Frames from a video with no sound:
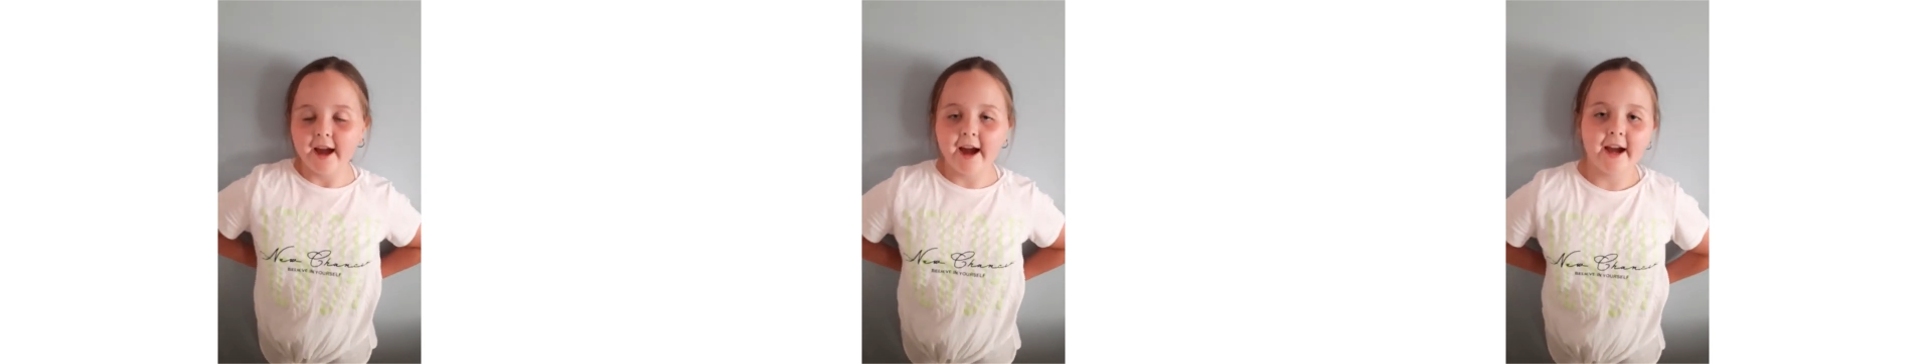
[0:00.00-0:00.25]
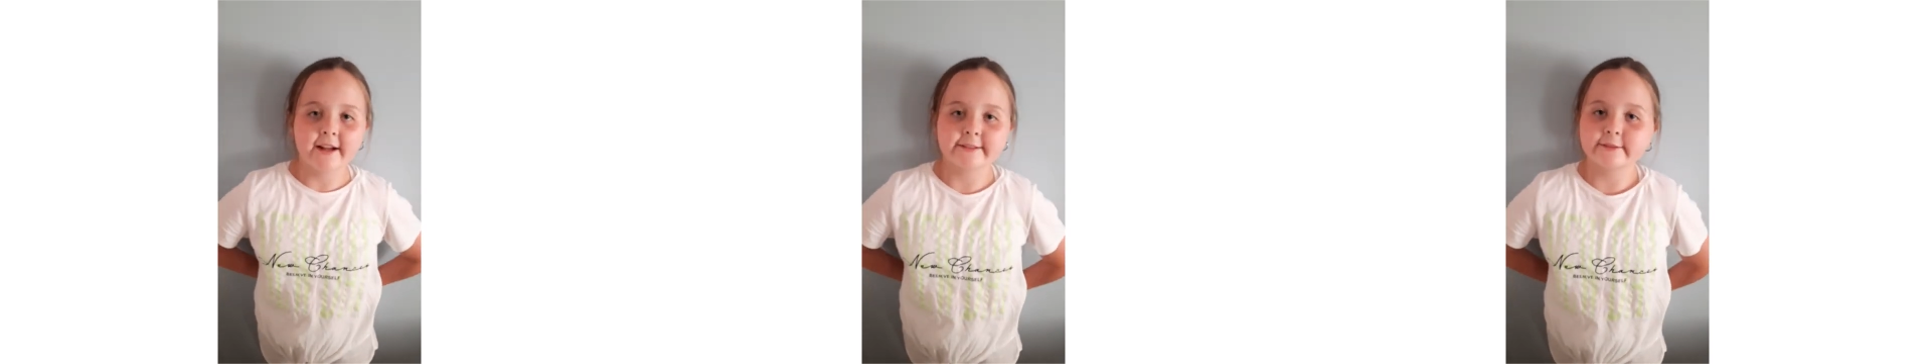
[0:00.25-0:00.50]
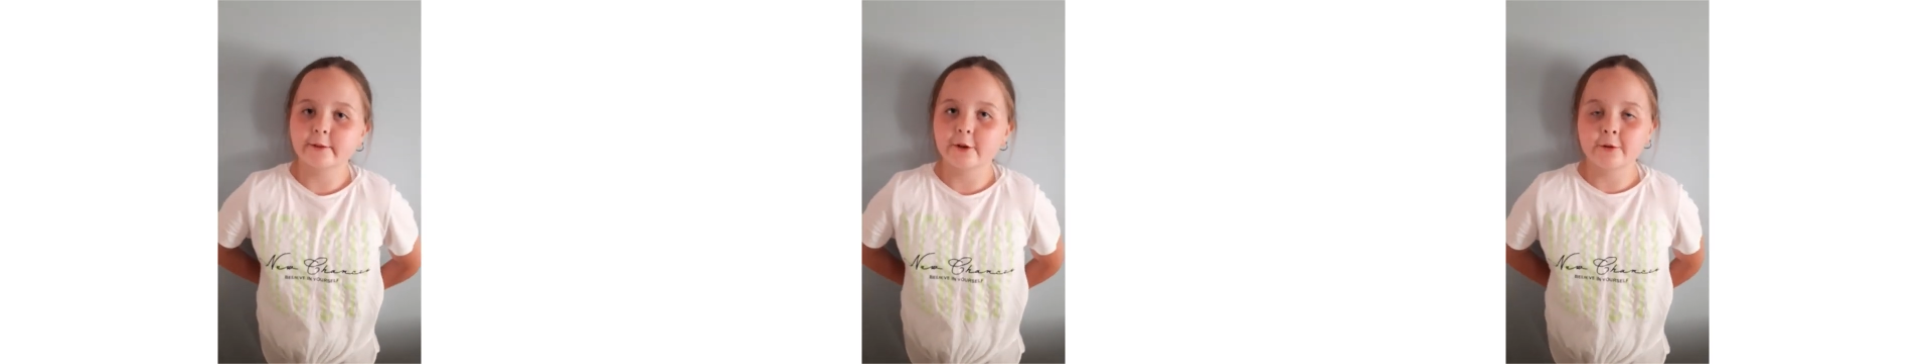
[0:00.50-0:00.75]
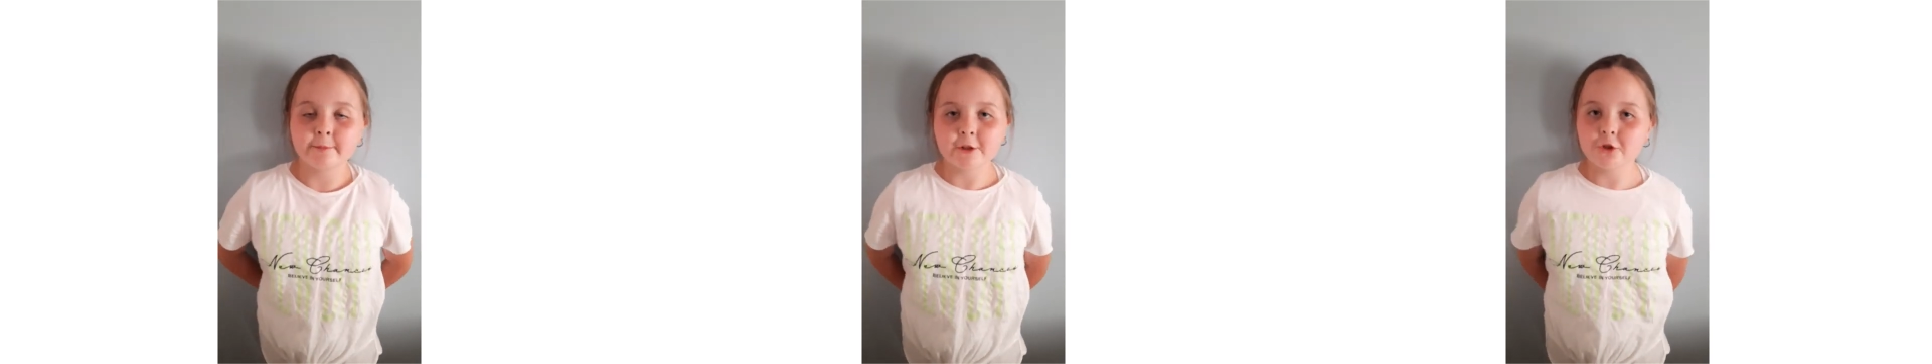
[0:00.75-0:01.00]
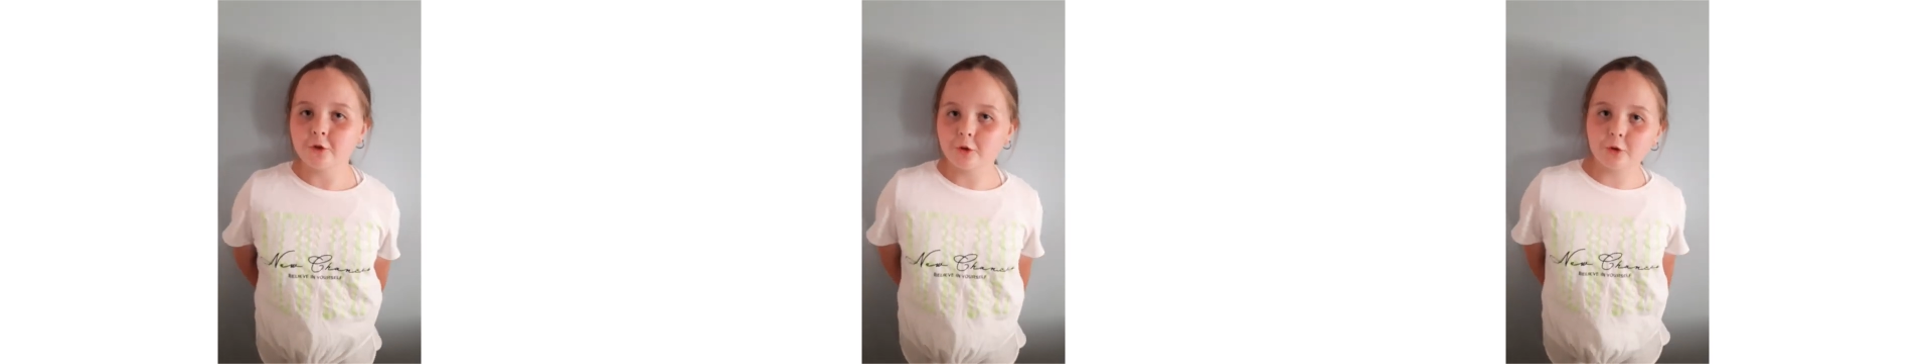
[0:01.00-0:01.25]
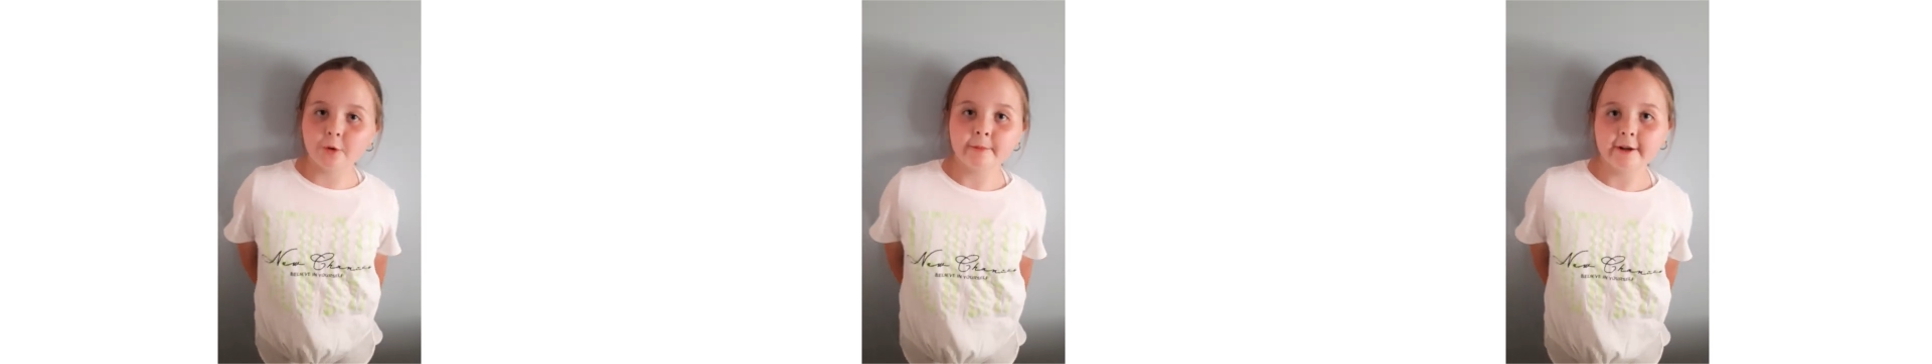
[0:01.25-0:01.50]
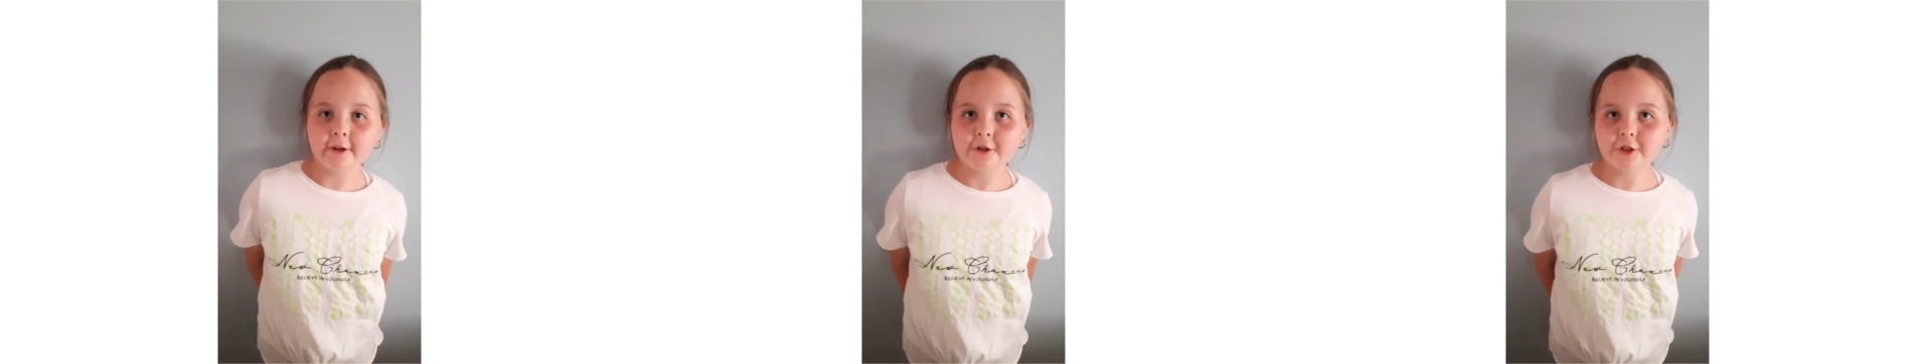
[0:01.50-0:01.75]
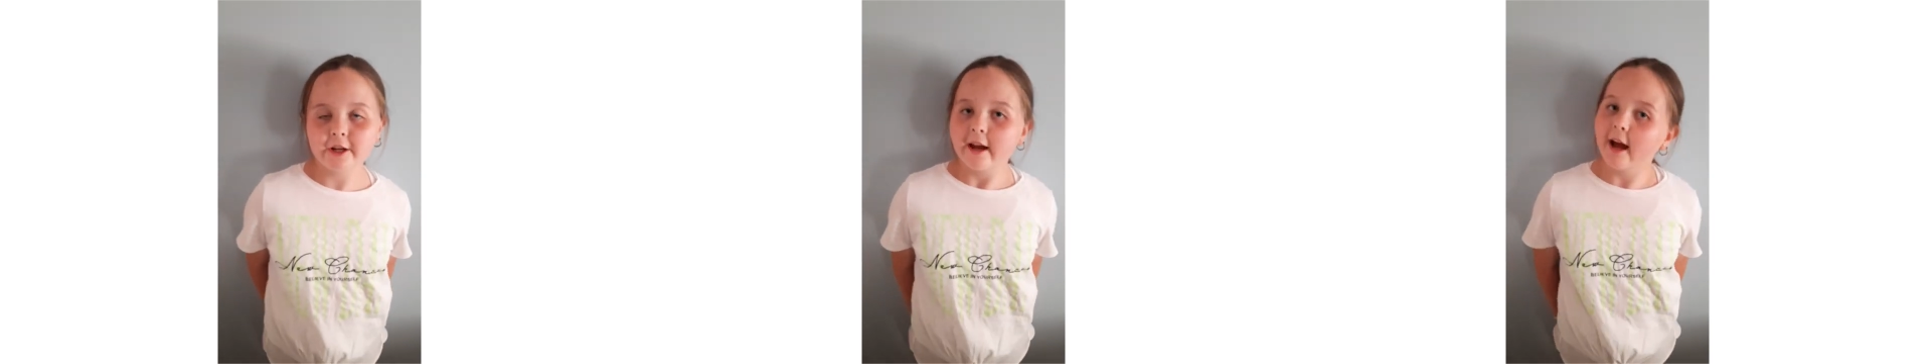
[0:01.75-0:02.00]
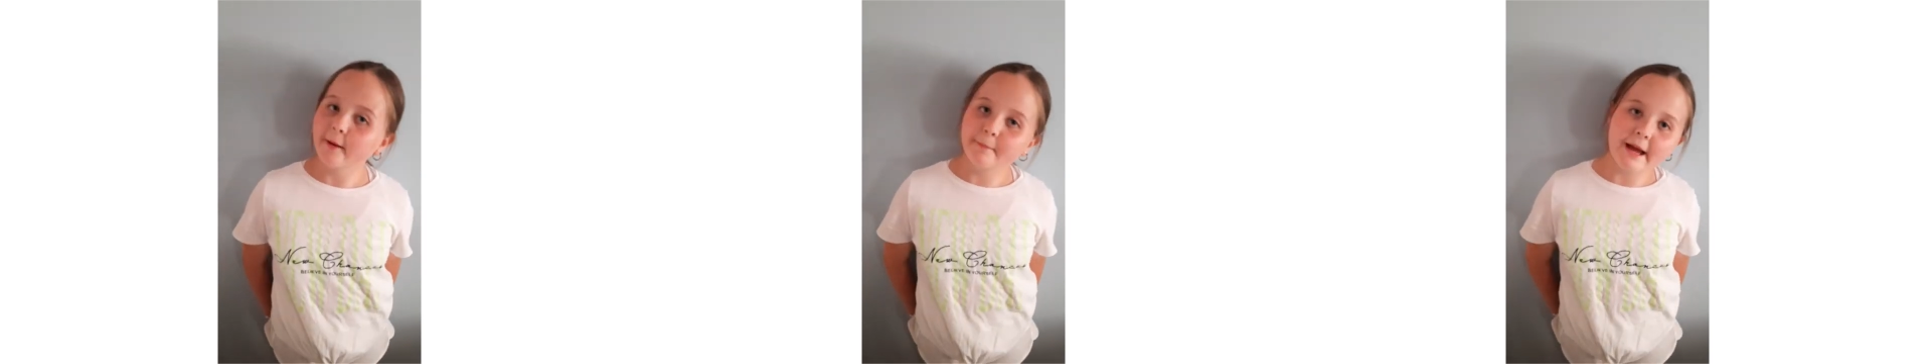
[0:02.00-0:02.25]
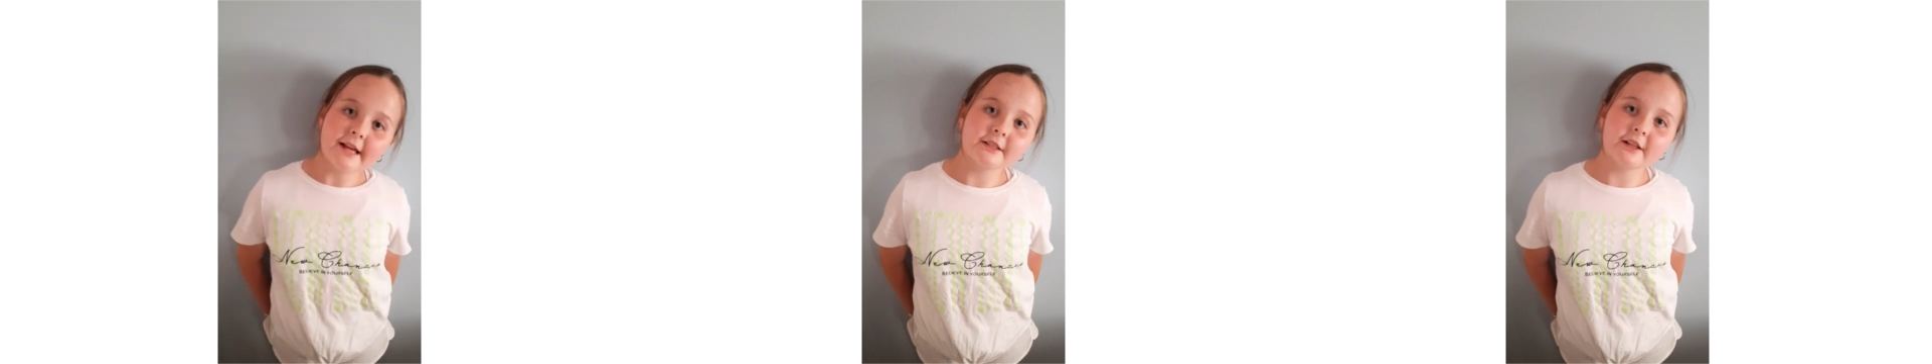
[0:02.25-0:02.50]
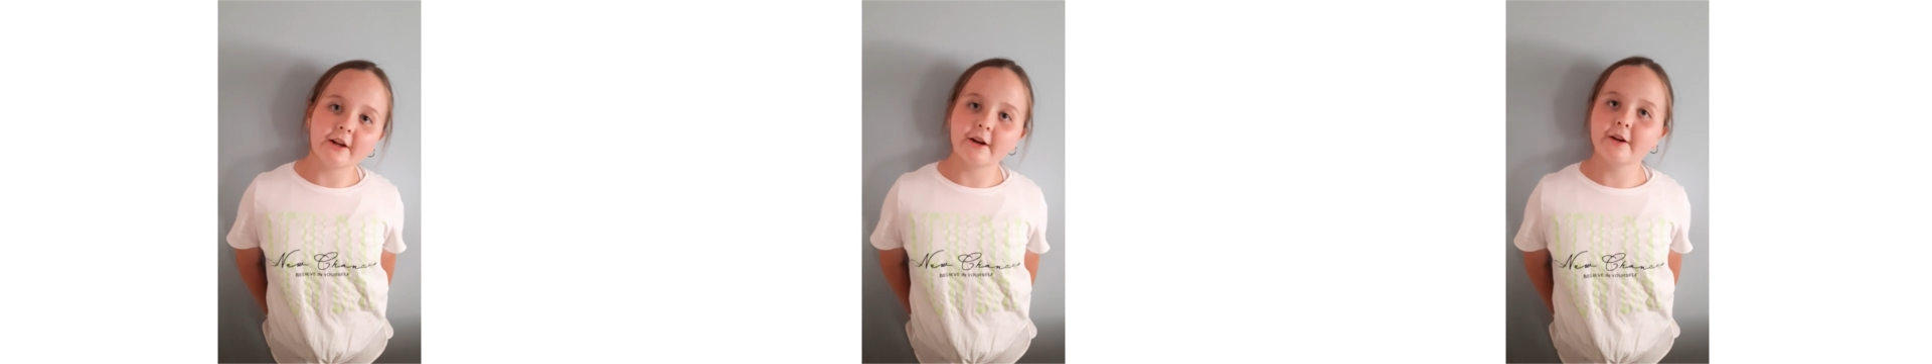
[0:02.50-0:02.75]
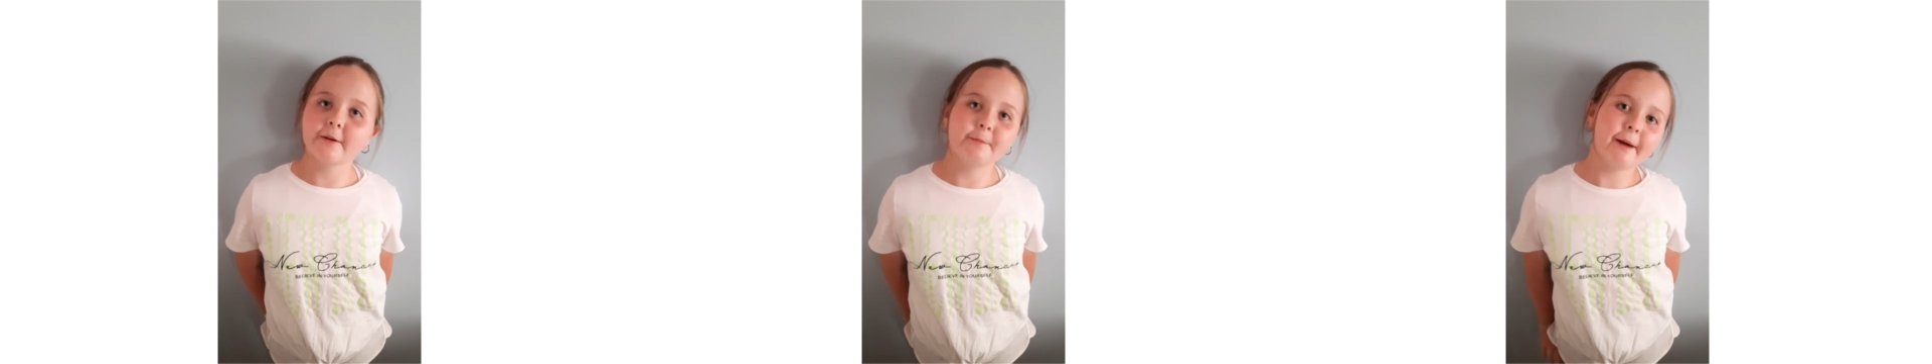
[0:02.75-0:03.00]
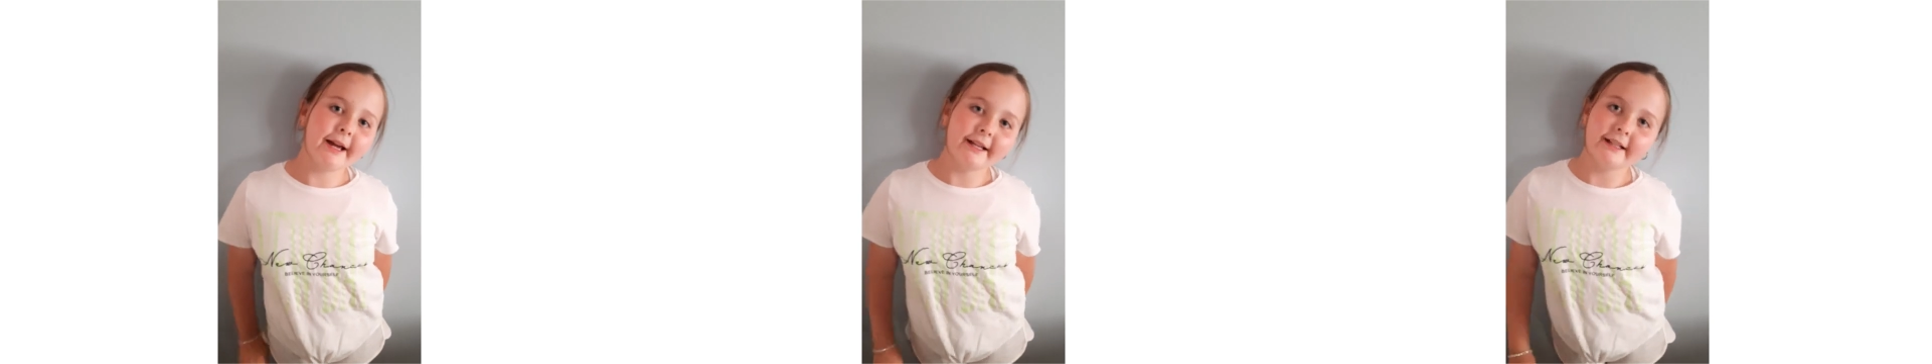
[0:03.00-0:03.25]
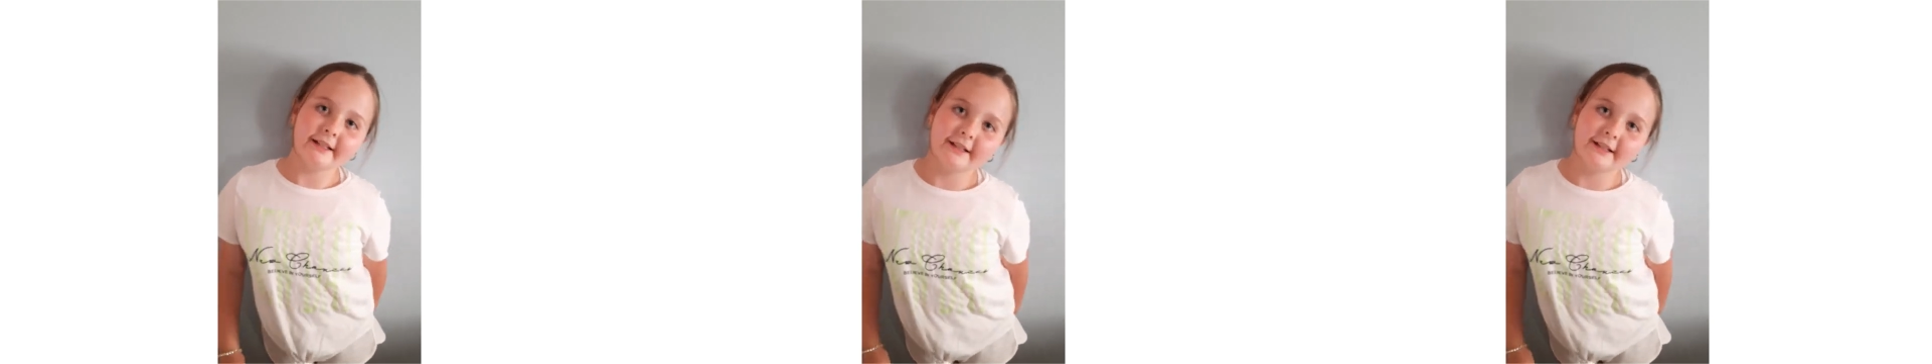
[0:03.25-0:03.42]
and we're going to miss you so much and best of luck. Bye.